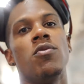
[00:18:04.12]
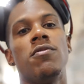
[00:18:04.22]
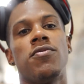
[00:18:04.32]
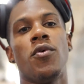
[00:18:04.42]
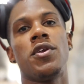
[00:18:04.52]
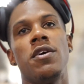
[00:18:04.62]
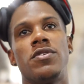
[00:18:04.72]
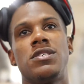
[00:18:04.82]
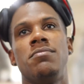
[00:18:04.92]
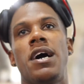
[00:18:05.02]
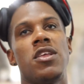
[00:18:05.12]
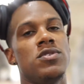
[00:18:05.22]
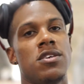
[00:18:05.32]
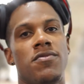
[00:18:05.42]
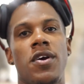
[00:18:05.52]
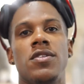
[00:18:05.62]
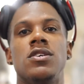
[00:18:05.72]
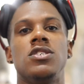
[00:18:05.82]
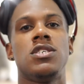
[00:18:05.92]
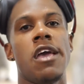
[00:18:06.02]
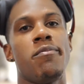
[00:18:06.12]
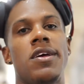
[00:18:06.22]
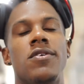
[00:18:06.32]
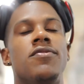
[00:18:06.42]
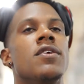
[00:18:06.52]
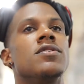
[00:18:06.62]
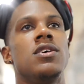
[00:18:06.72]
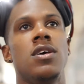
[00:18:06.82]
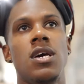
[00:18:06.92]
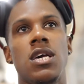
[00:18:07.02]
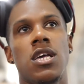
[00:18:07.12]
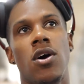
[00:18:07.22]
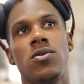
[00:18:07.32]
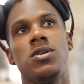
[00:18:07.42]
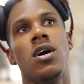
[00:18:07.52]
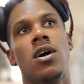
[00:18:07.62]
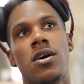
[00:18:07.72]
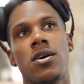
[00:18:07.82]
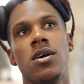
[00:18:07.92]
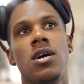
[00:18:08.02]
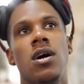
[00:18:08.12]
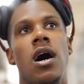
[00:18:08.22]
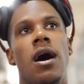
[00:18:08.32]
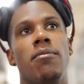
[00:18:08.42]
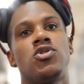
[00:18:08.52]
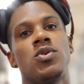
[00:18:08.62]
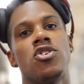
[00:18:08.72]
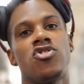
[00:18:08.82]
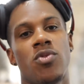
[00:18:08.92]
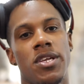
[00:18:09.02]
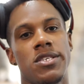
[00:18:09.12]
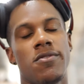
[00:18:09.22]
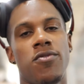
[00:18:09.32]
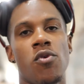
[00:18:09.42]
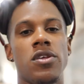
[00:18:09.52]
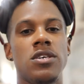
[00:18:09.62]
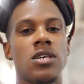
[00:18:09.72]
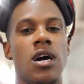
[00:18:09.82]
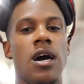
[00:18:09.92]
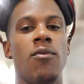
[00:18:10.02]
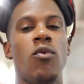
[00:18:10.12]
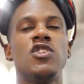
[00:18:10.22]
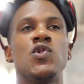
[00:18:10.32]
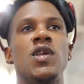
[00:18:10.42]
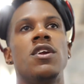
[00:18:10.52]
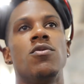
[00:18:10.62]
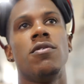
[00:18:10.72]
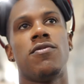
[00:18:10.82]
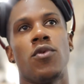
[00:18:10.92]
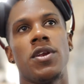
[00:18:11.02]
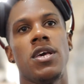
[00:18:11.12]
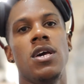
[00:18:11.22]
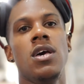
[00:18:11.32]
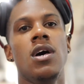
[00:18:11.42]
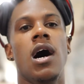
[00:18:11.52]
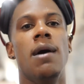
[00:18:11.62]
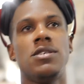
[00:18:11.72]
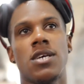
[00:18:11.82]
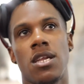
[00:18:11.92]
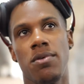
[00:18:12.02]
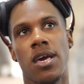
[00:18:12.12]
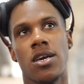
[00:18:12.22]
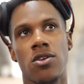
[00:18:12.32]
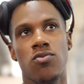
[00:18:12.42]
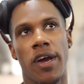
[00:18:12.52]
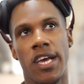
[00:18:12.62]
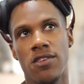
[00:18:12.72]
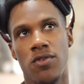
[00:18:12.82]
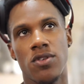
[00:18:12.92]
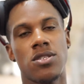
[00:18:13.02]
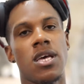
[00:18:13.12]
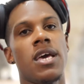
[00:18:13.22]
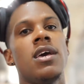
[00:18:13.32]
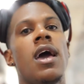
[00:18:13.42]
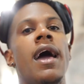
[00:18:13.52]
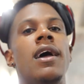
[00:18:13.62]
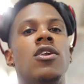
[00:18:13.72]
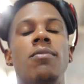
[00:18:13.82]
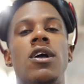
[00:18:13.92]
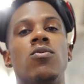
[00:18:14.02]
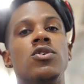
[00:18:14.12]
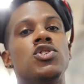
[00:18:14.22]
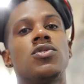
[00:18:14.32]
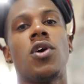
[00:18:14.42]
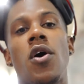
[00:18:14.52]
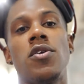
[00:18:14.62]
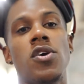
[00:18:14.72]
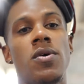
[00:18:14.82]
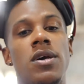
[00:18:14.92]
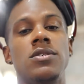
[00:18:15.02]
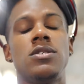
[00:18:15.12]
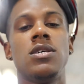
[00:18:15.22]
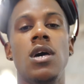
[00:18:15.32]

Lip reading: to 140 for somebody who's in fairly good shape and they're fairly, young, between their 20s and 40s. 120 to 140 is going to be a good range for you to stay at no matter what your cardio is.